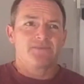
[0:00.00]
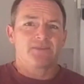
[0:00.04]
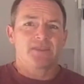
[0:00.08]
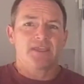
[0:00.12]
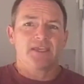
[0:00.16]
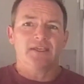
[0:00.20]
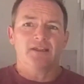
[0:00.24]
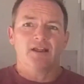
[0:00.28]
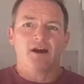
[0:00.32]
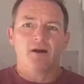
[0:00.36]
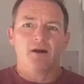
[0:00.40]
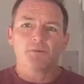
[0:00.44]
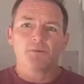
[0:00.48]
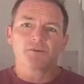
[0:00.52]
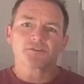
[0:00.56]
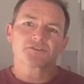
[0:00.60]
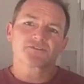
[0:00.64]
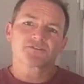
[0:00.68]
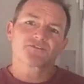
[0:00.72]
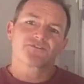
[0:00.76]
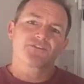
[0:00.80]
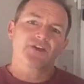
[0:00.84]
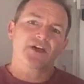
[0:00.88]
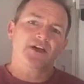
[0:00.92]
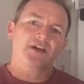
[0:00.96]
it almost
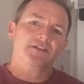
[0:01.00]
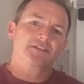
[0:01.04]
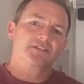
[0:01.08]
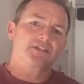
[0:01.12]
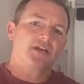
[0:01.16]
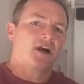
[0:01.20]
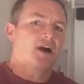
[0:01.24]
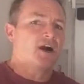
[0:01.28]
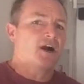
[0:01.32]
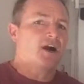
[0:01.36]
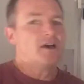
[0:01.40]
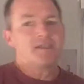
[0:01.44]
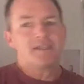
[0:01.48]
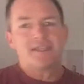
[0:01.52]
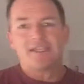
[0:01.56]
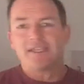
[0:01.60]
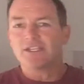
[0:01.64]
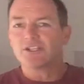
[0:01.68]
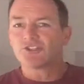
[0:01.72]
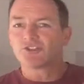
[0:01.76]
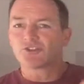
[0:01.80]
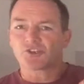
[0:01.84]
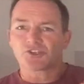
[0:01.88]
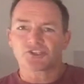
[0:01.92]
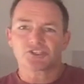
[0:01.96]
felt
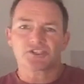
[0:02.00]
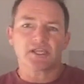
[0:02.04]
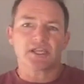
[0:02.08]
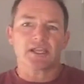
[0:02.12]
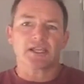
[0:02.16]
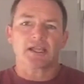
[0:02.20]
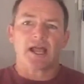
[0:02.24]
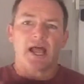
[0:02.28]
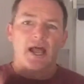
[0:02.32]
uninteresting.